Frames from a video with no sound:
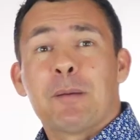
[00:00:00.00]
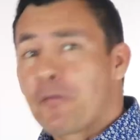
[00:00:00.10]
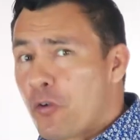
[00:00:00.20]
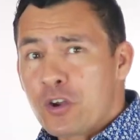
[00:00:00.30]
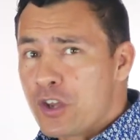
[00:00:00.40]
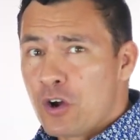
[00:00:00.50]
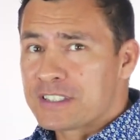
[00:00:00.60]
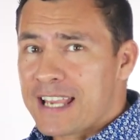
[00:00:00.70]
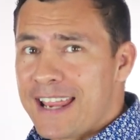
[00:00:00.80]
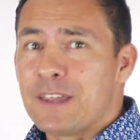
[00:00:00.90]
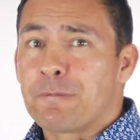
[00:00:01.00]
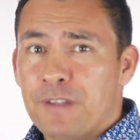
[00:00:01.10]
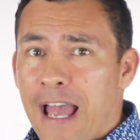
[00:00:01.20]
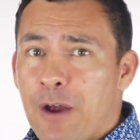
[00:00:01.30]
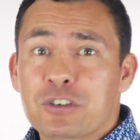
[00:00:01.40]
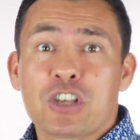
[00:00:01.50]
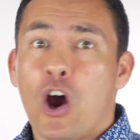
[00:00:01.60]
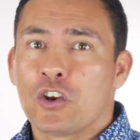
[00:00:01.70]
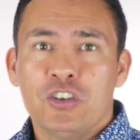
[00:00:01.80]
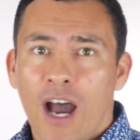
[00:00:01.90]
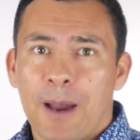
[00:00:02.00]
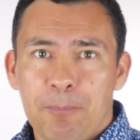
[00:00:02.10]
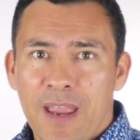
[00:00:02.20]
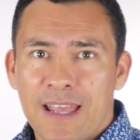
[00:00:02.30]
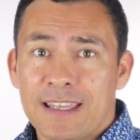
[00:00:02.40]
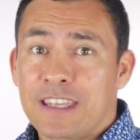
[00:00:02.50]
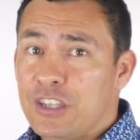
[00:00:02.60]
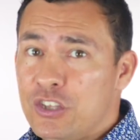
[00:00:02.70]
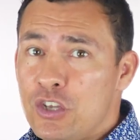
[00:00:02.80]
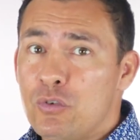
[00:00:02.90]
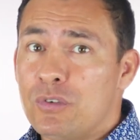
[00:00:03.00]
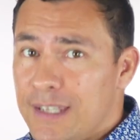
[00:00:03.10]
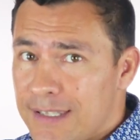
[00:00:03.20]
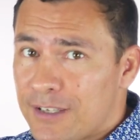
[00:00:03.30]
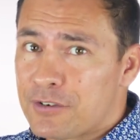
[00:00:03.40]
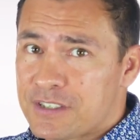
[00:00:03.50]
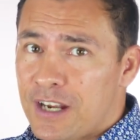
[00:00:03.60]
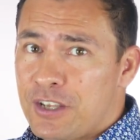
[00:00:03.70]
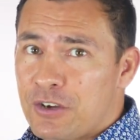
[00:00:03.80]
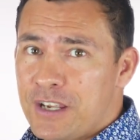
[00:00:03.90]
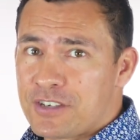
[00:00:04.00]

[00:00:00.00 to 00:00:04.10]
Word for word: Now, before you go saying that flowers are not manly, you need to go study your